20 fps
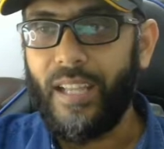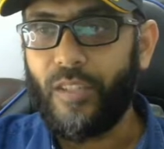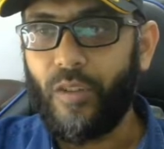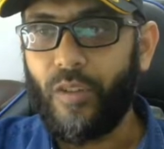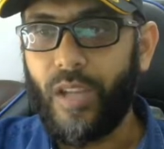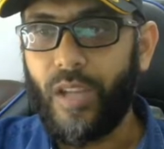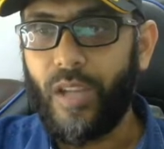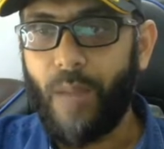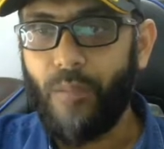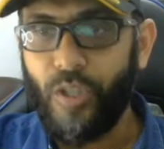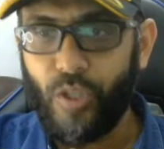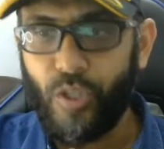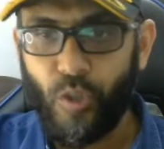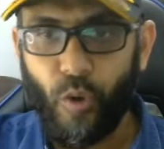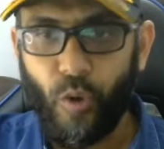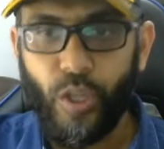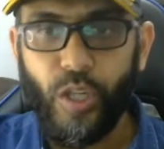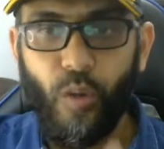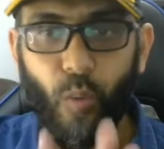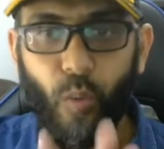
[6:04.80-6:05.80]
okay? I'm just
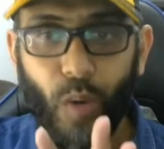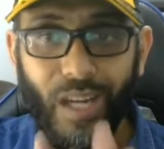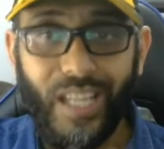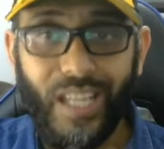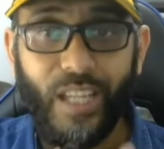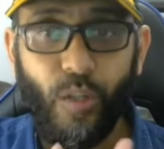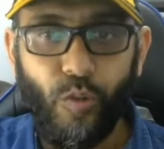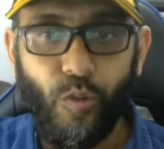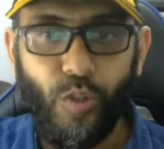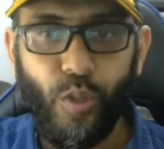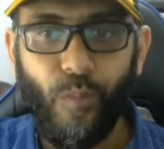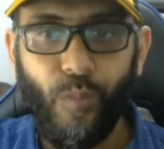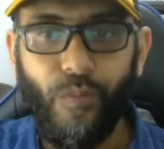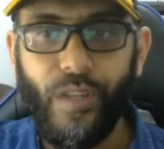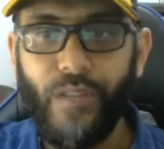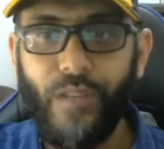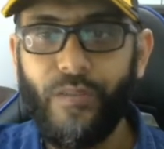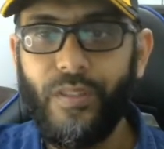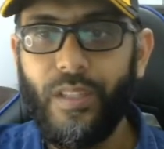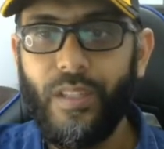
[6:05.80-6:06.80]
showing you only YouTube
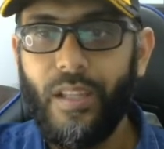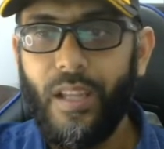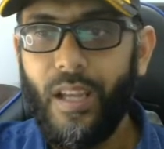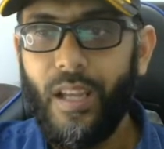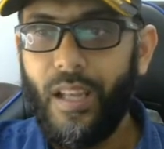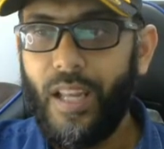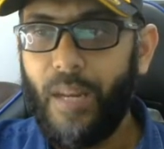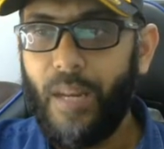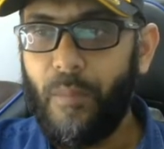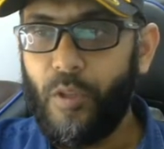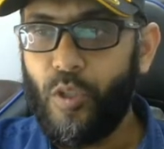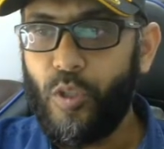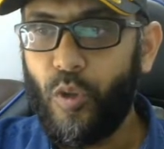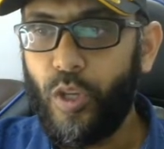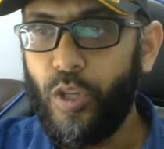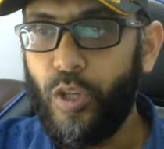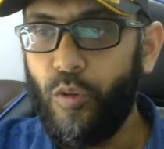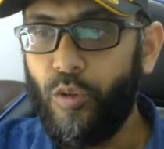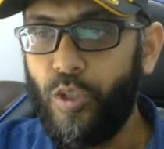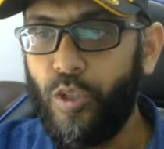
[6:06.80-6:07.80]
views. Let me show
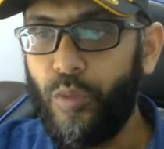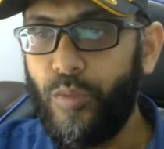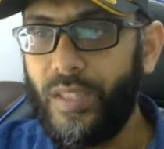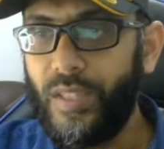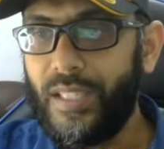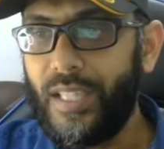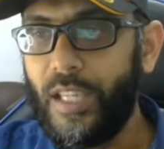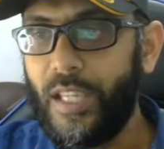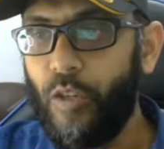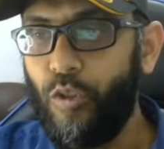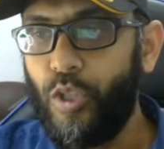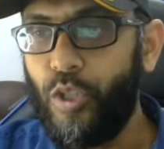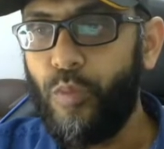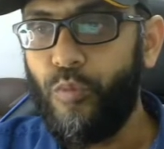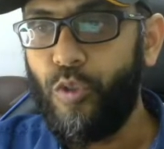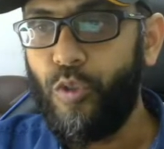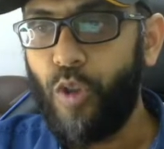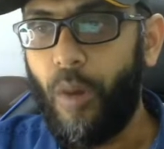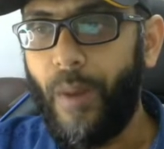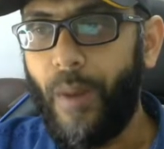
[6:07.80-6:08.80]
you YouTube. This is a
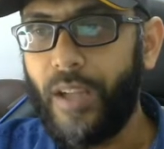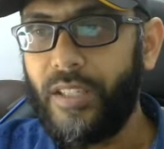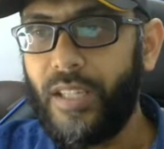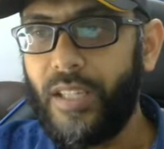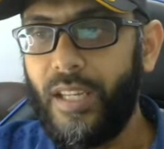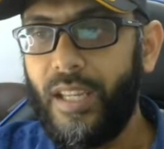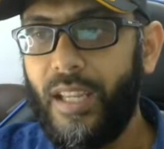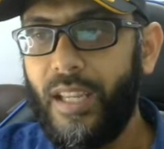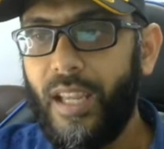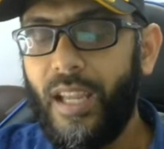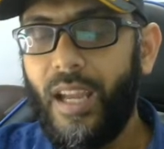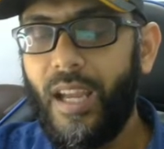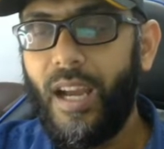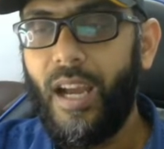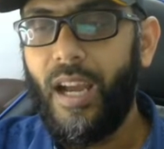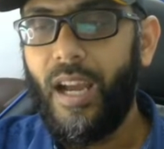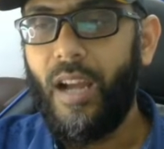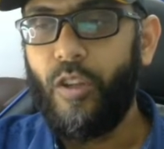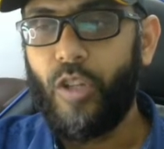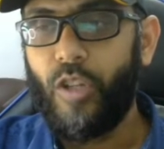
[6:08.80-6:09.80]
YouTube job actually.
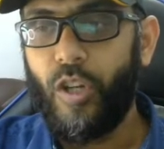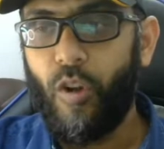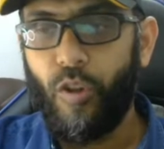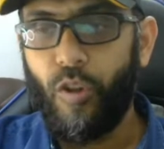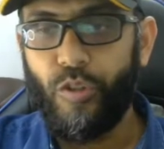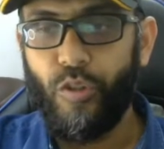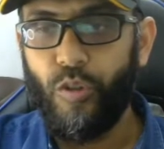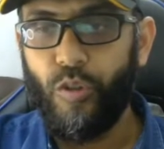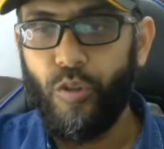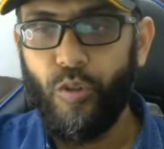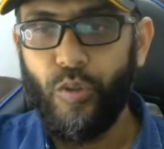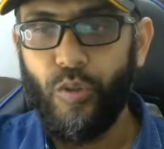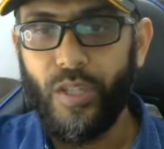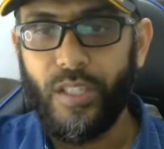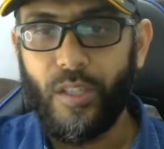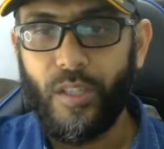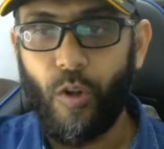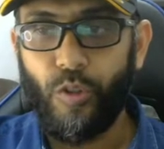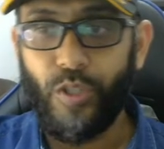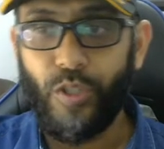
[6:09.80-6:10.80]
You can also do
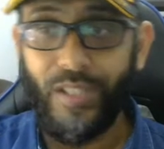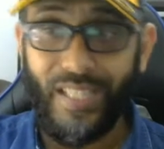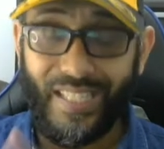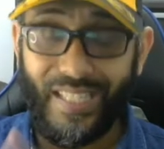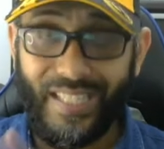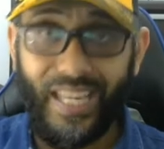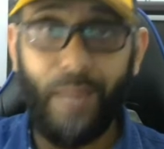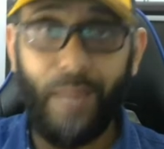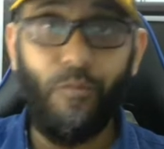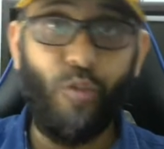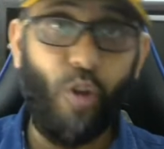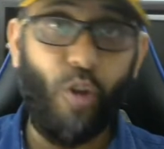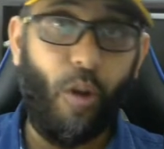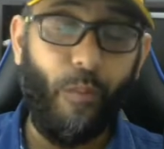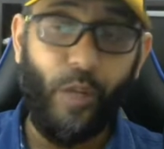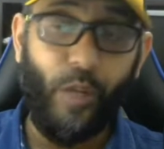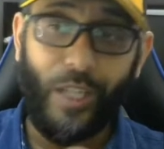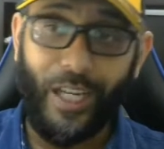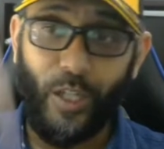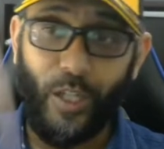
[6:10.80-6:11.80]
this also. This same job,
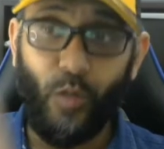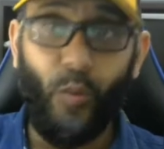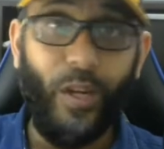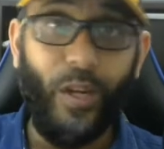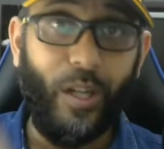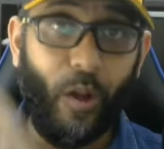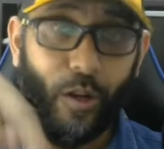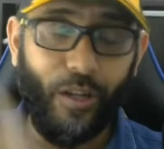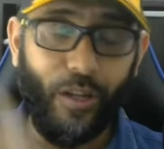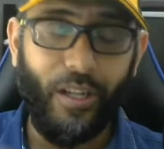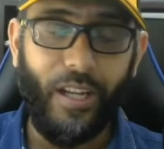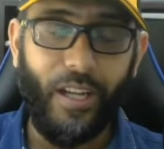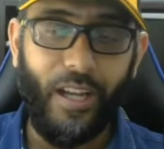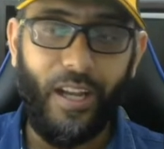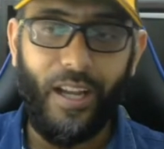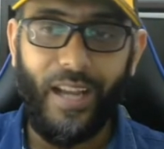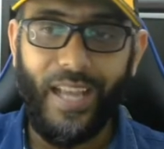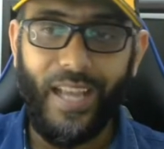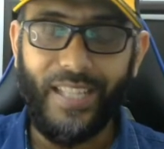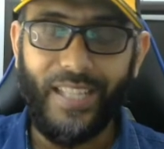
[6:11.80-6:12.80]
you can do it on
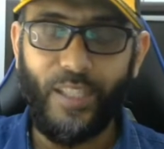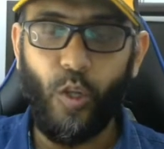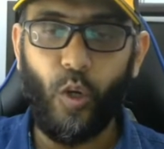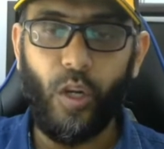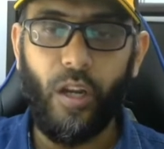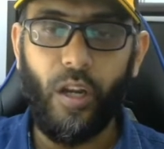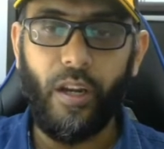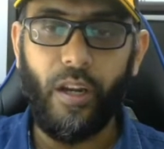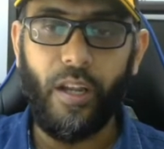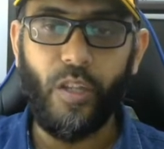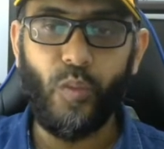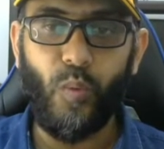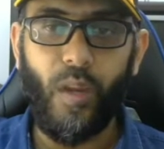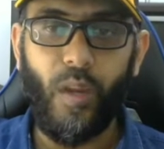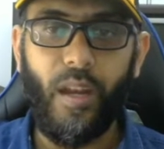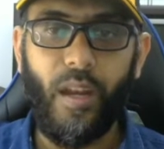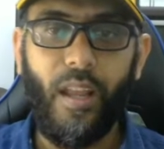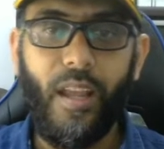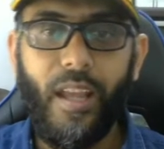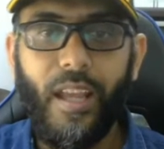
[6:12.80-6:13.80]
SEO Clerk as
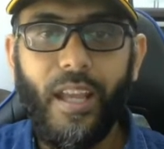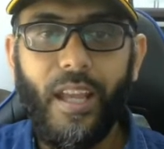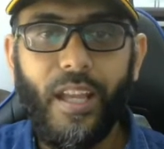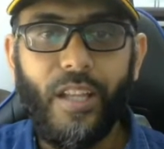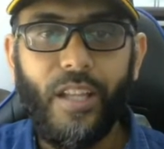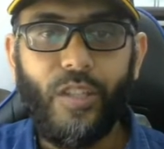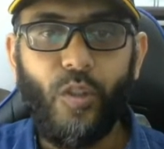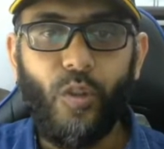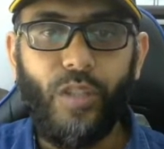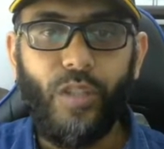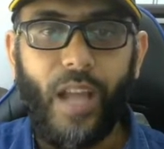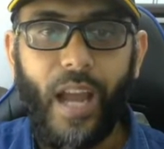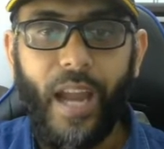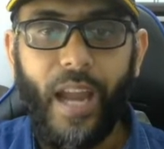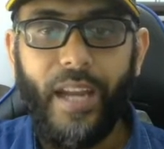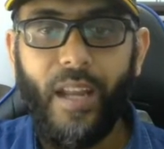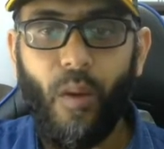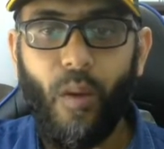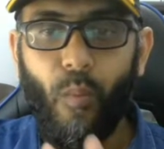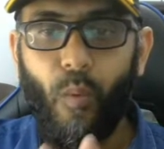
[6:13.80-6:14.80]
well. So the
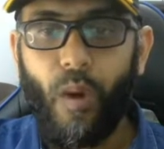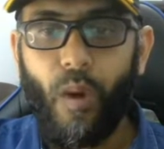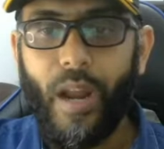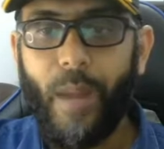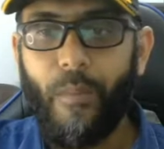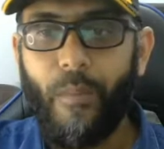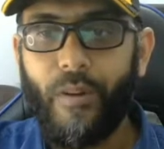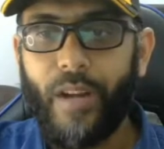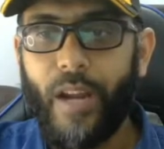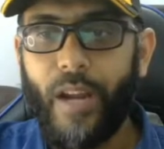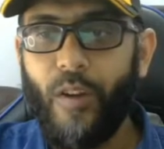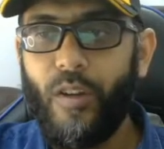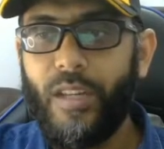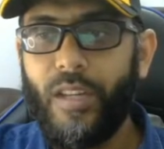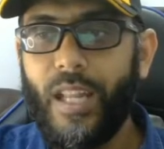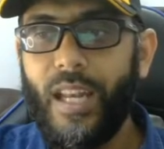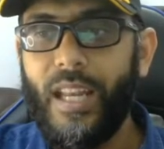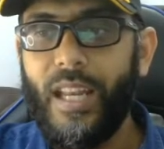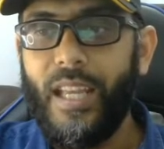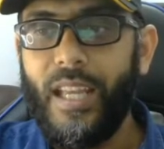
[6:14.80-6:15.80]
idea, what I'm trying to
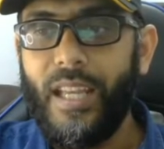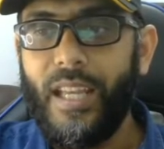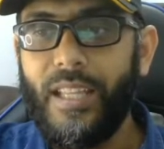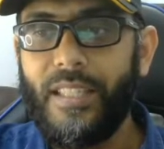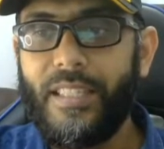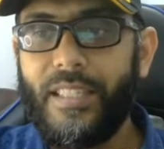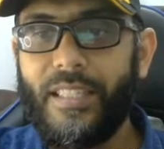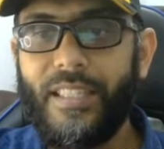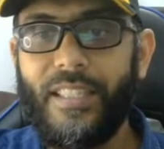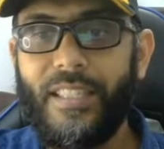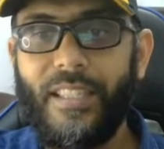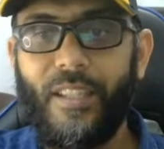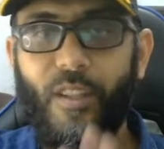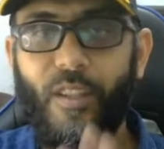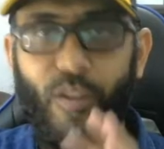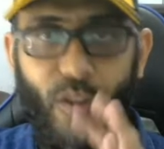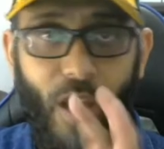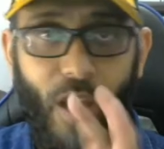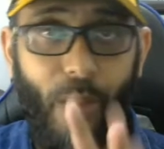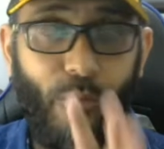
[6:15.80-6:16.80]
tell
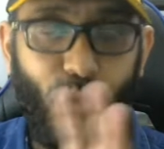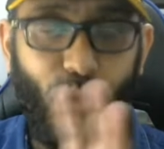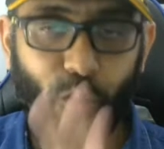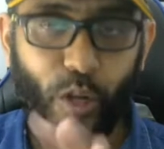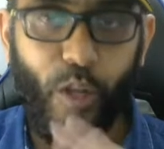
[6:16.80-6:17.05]
is, I'm sure you